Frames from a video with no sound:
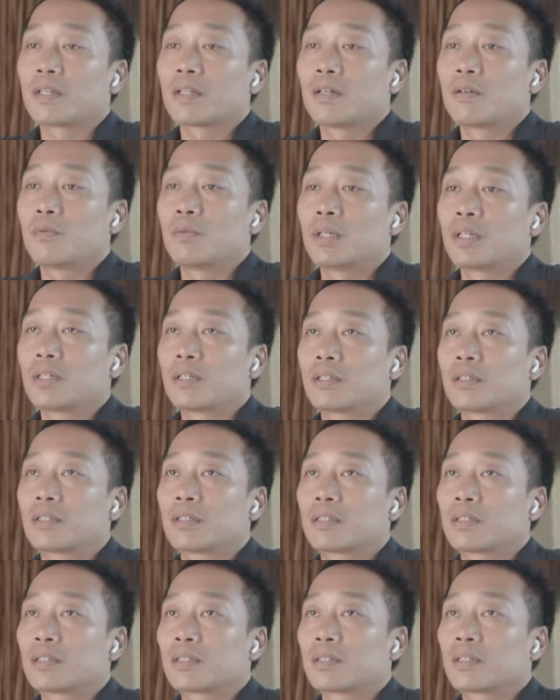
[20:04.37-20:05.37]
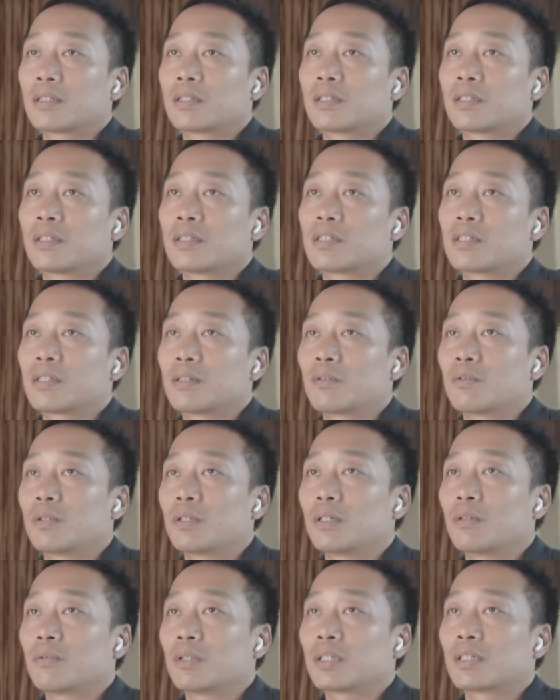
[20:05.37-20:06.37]
what this
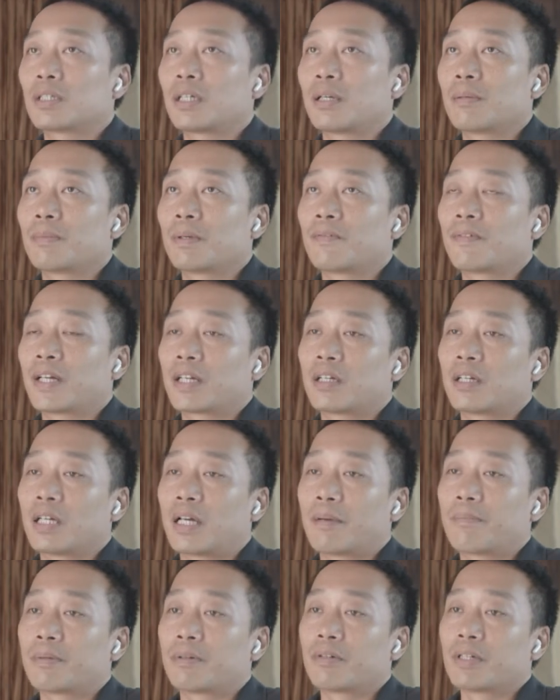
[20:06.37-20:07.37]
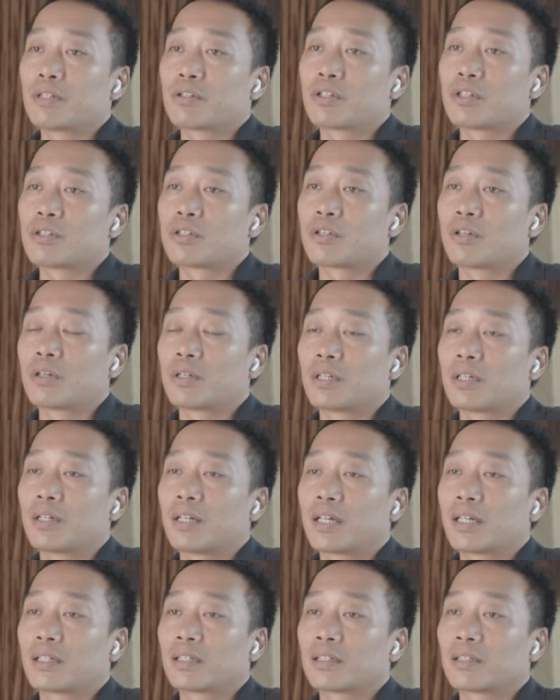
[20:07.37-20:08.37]
what type of like collaborations or
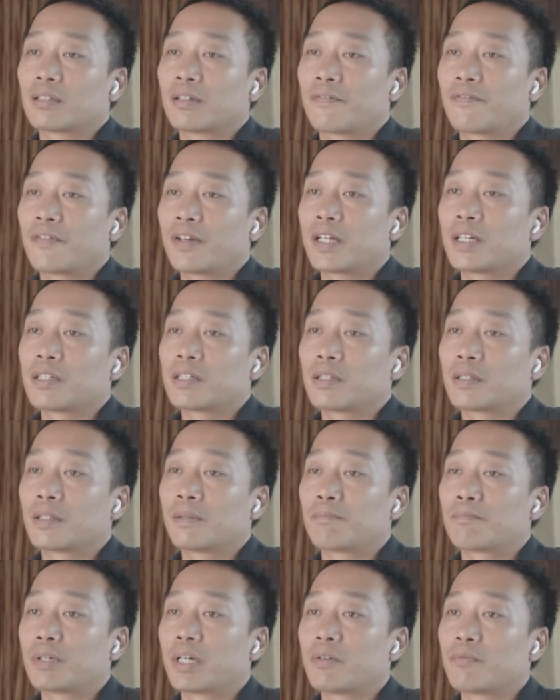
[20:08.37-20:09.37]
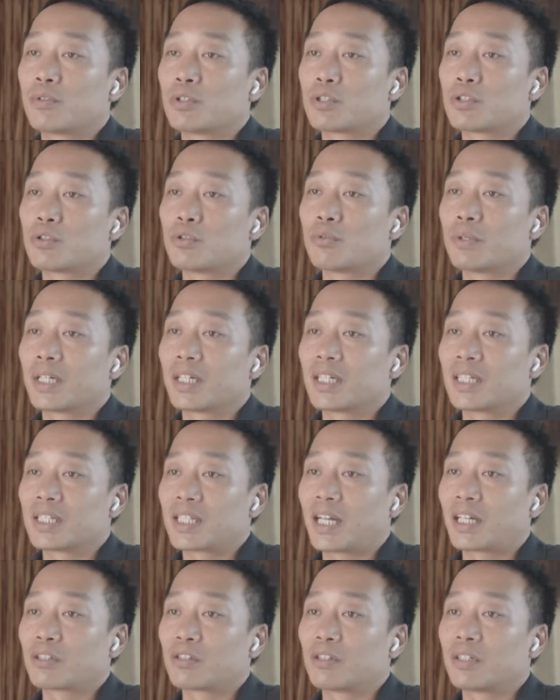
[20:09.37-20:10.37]
like the thing the brand was doing is
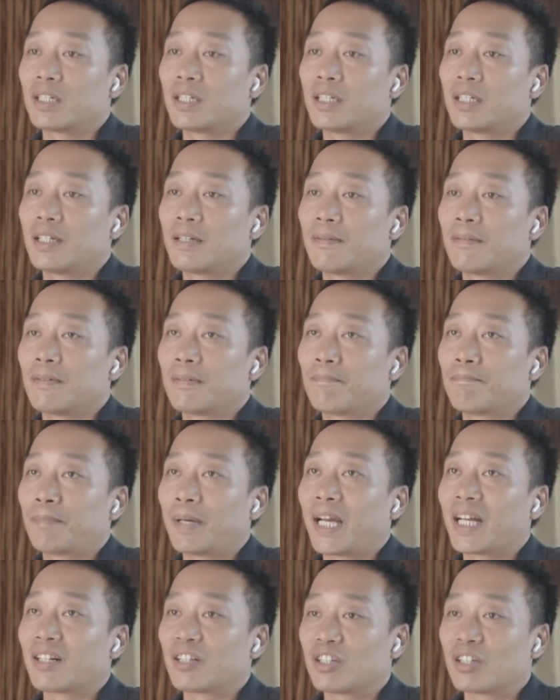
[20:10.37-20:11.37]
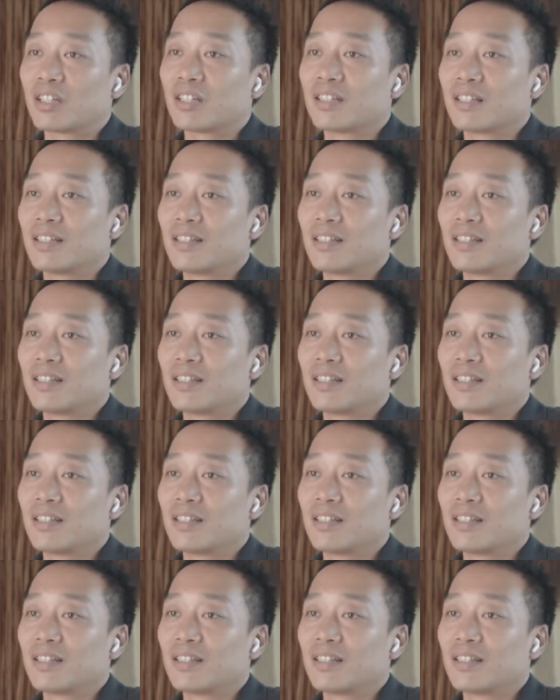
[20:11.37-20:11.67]
actually better